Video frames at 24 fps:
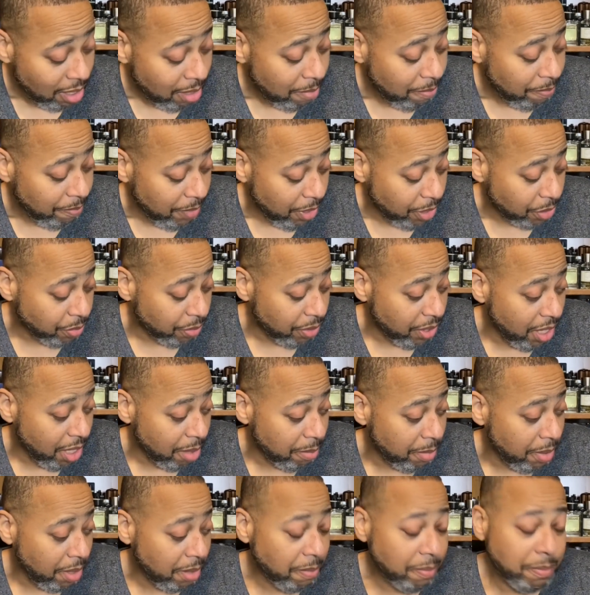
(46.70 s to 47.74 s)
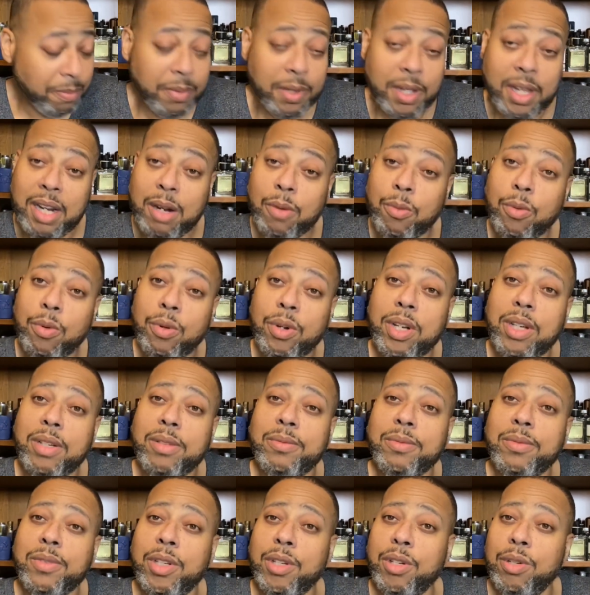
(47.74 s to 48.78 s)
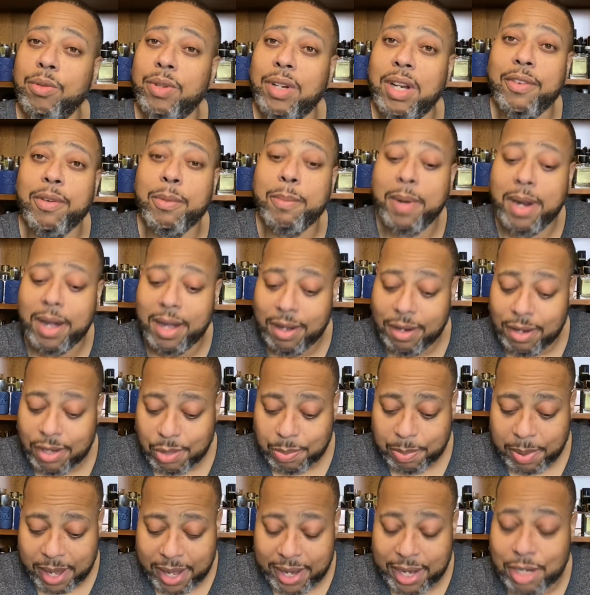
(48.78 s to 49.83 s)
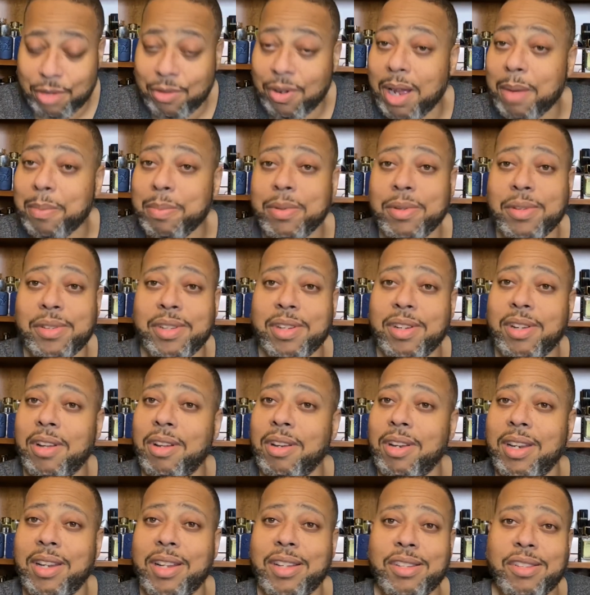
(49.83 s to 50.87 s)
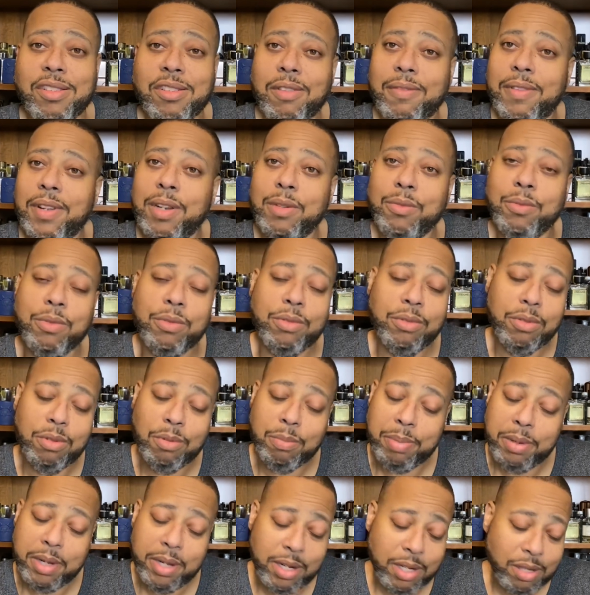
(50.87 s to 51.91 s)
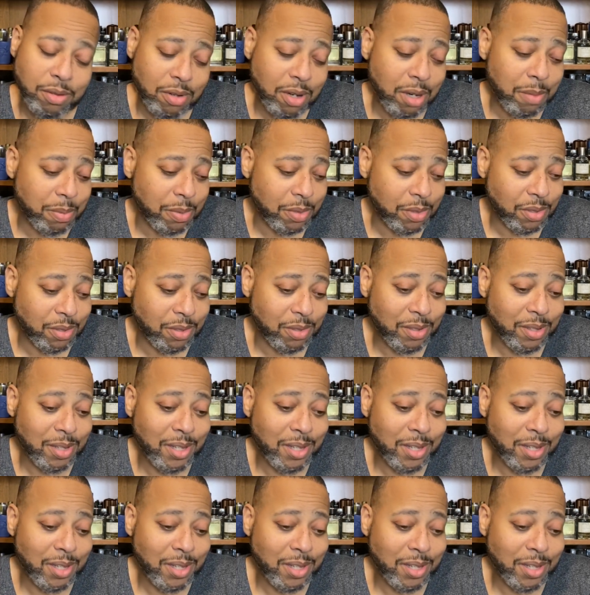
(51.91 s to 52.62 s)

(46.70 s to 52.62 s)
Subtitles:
this one hit me and I wanted to do it. Everybody does panty droppers and all of this stuff. I ain't wanna do no panty droppers.